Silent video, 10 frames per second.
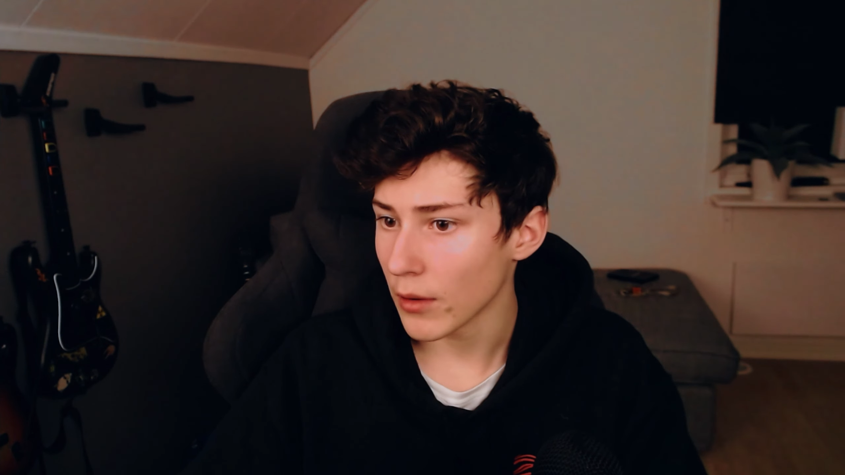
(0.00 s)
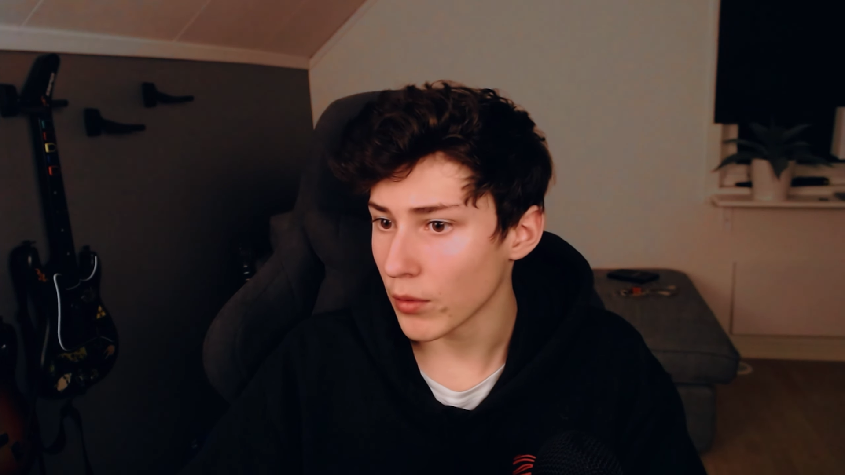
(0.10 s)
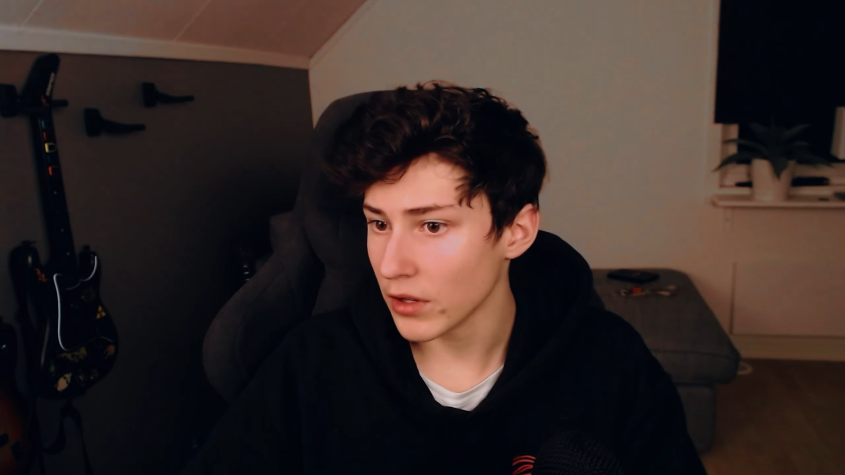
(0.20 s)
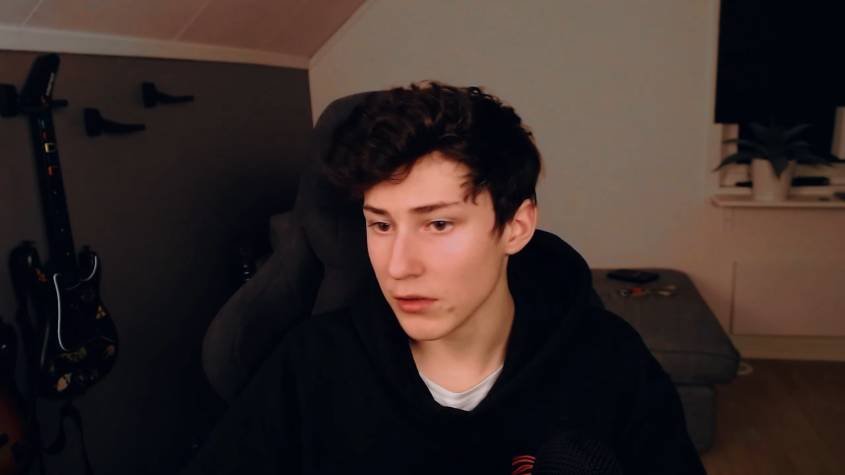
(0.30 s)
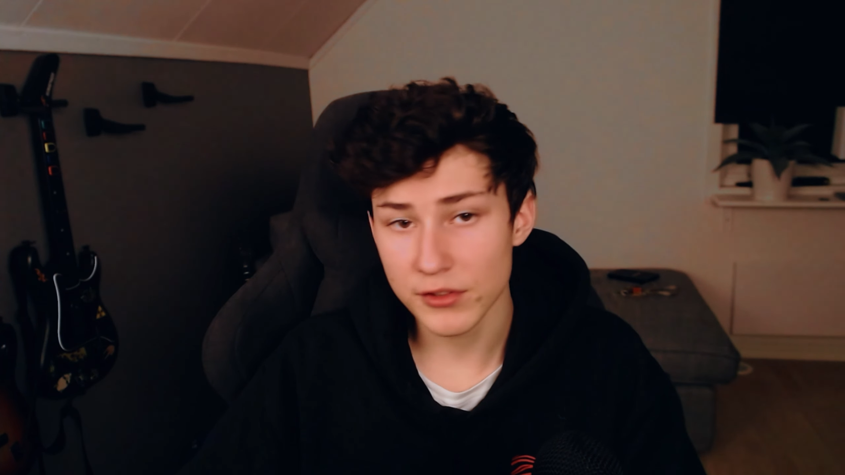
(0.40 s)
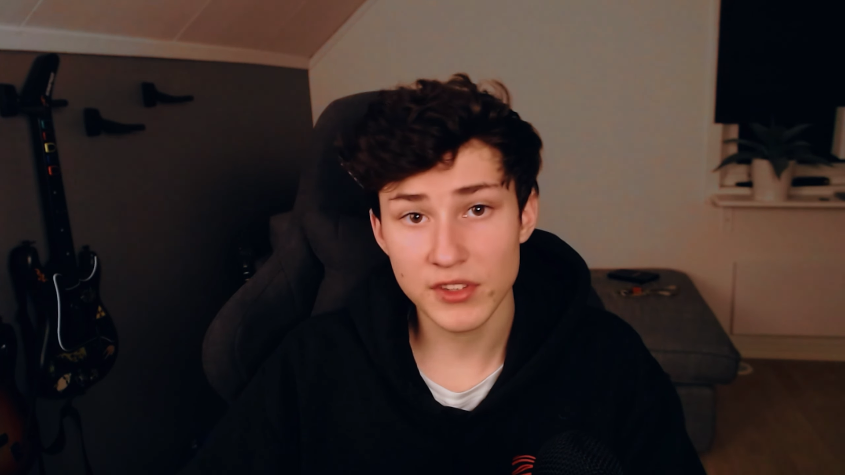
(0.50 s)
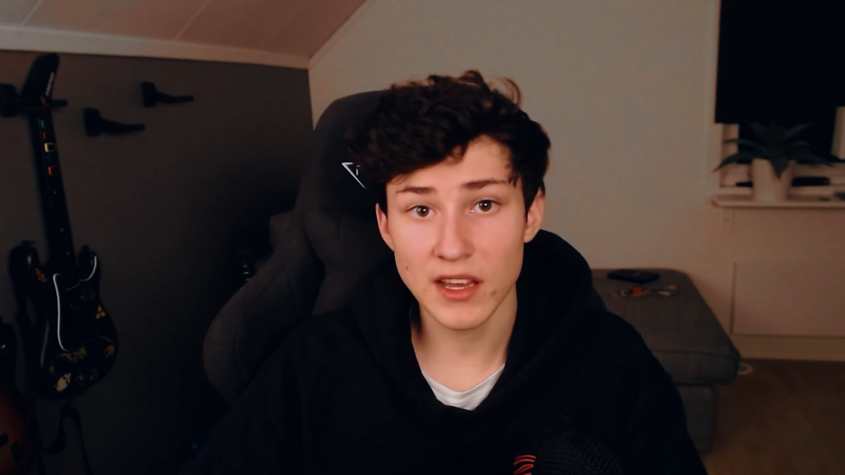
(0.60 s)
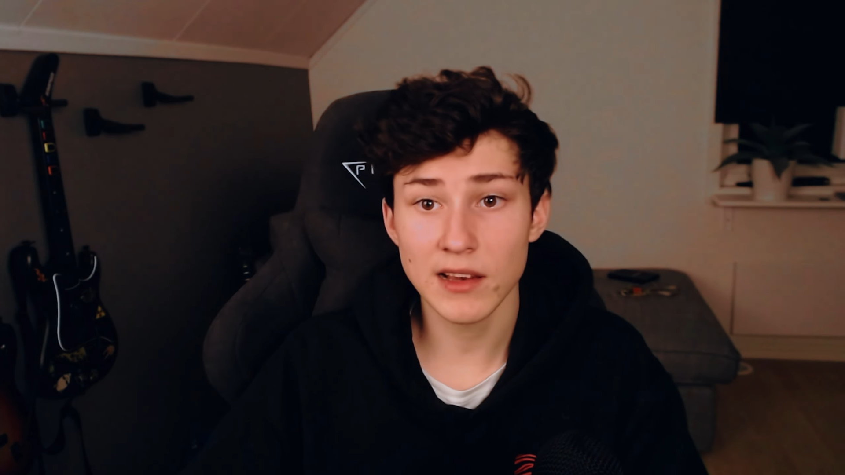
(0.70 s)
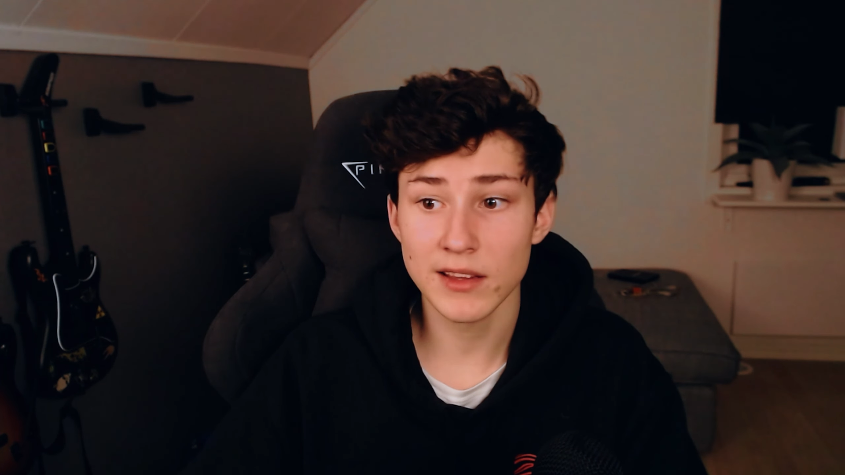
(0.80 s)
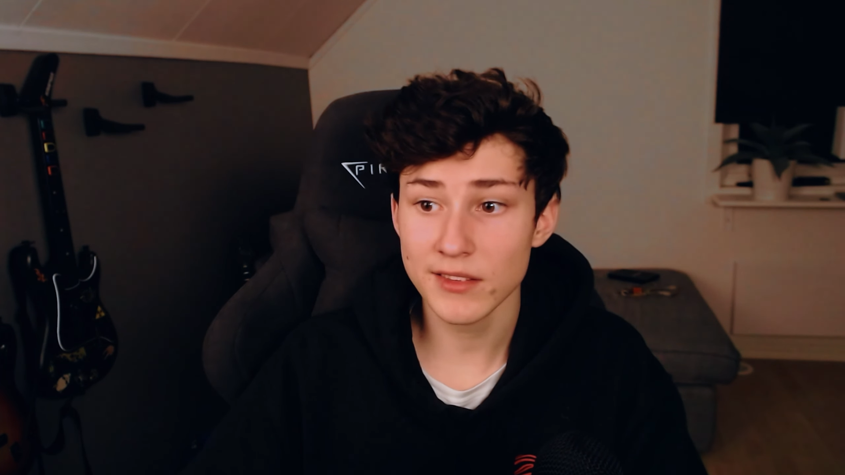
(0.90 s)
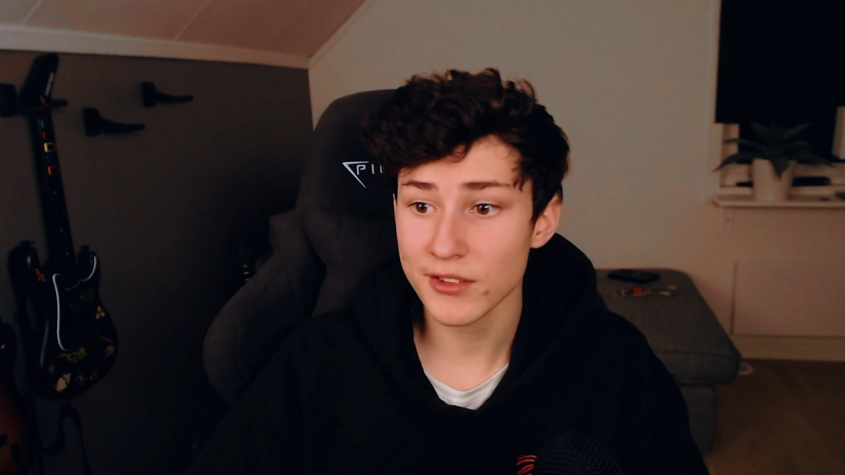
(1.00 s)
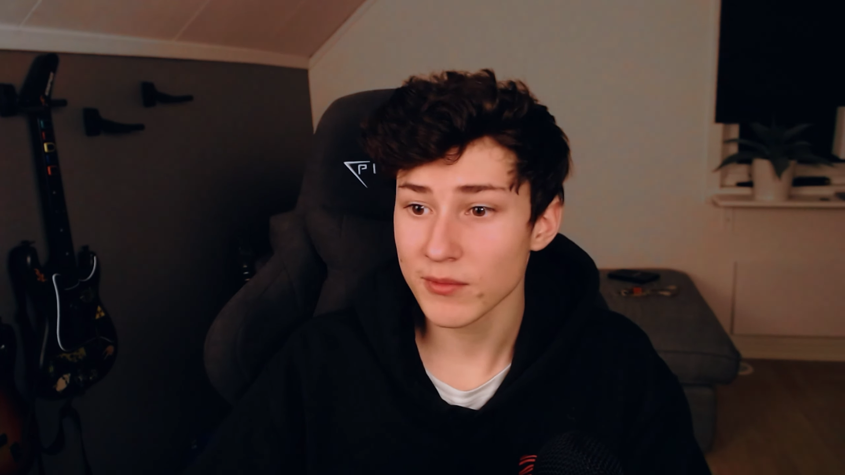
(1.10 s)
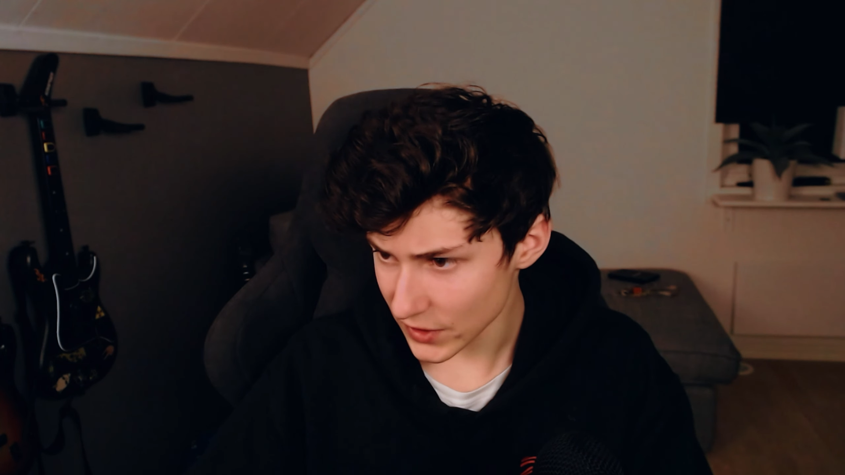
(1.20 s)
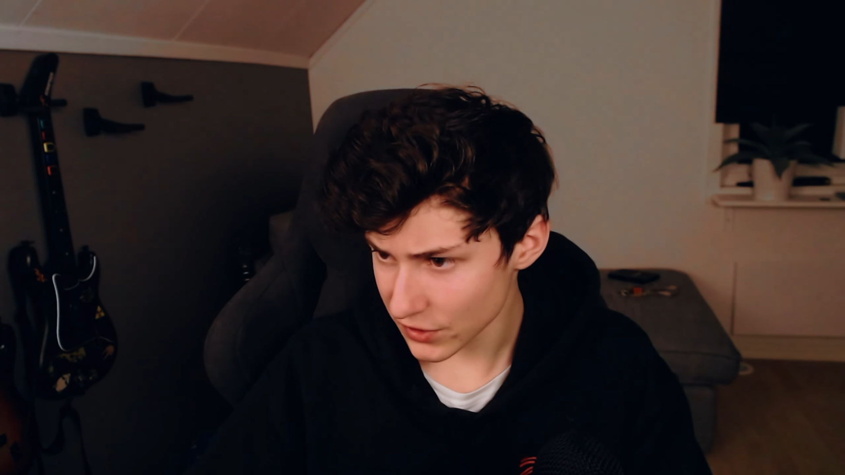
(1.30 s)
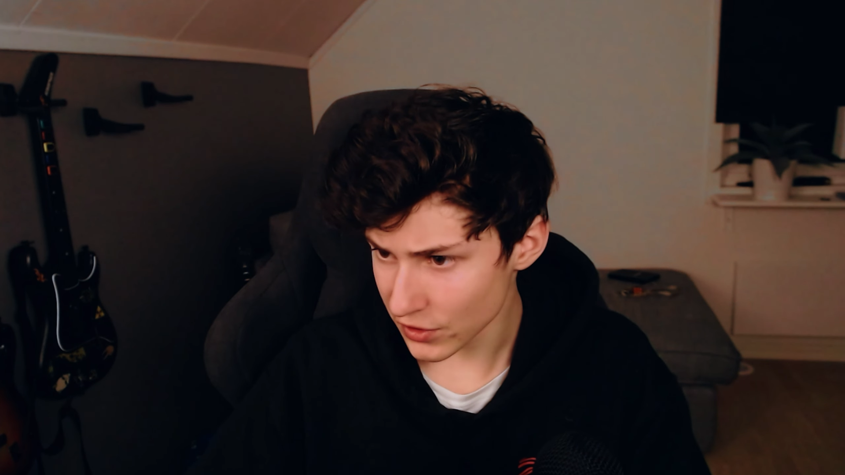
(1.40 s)
When you scale it,
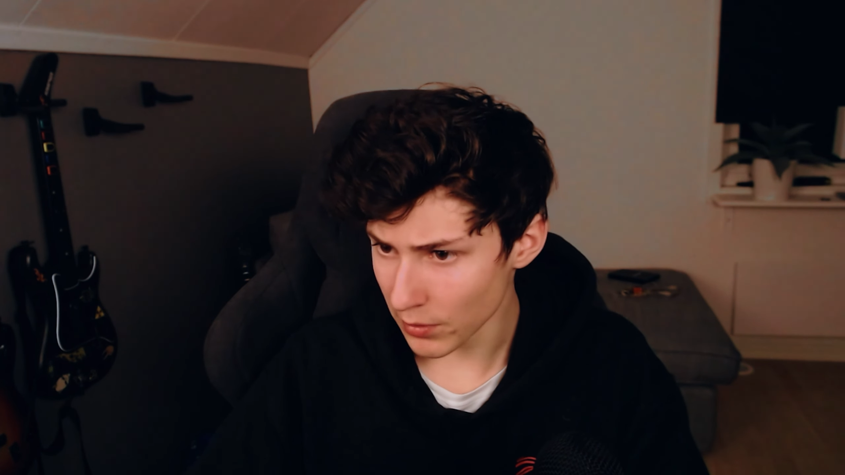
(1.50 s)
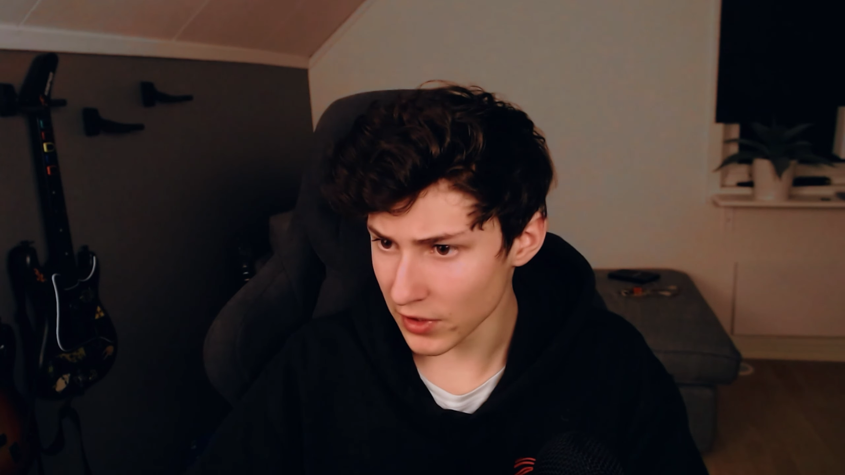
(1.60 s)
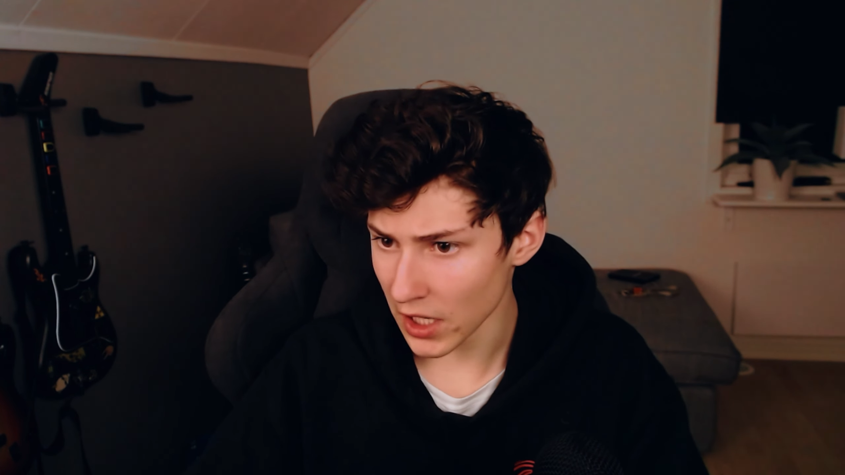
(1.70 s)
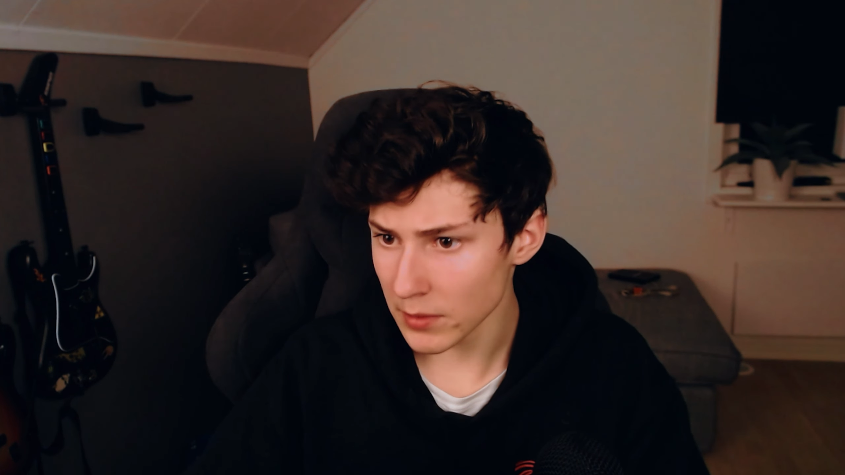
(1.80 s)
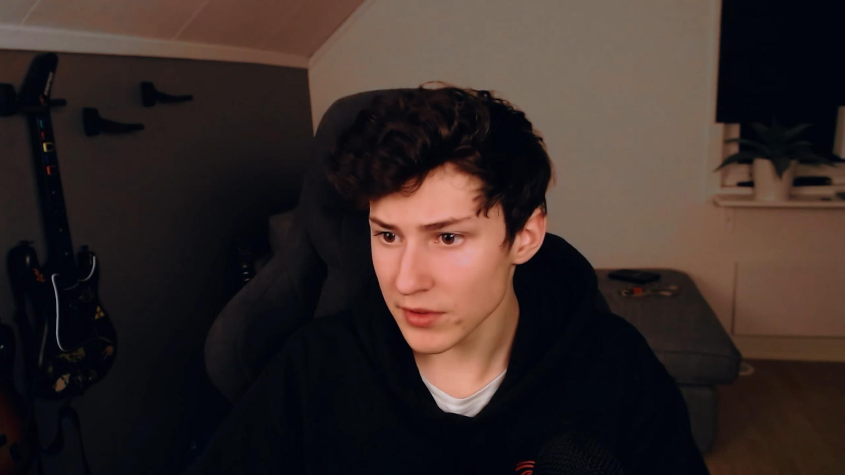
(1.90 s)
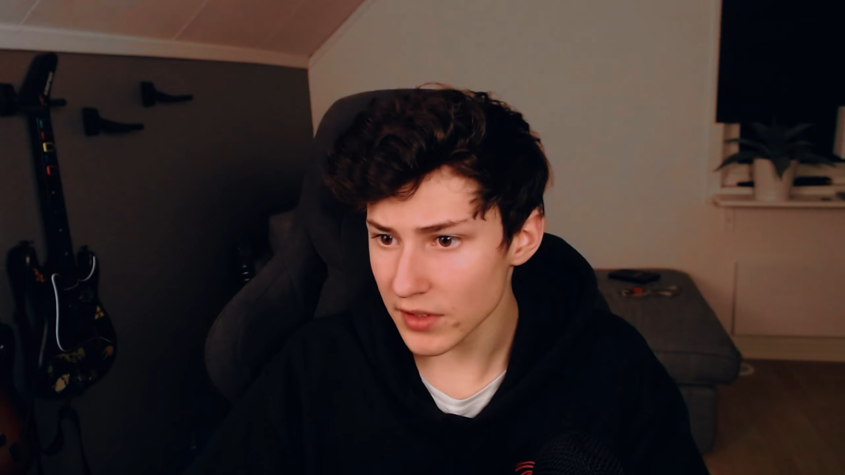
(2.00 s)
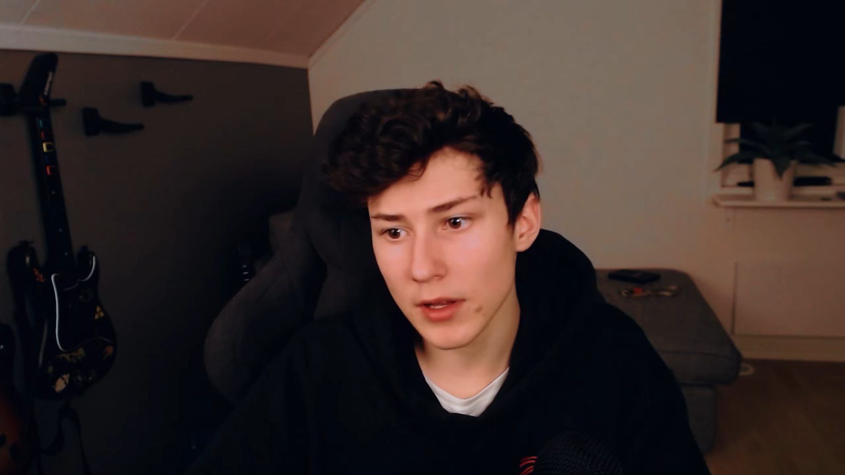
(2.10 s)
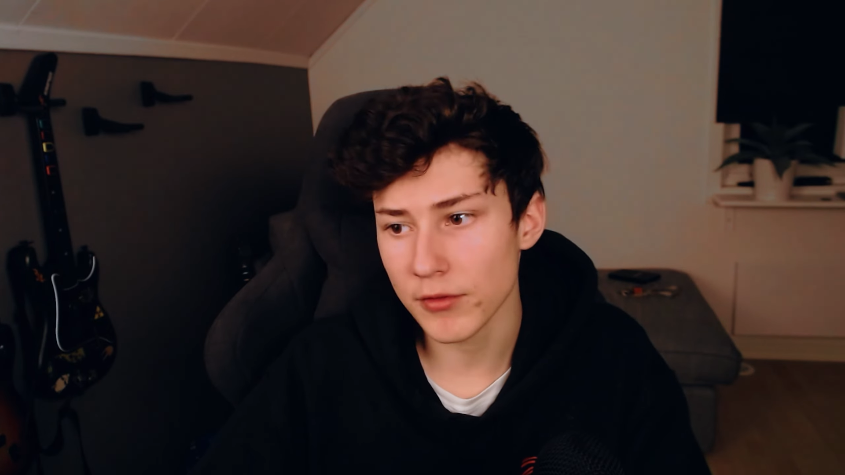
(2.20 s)
sometimes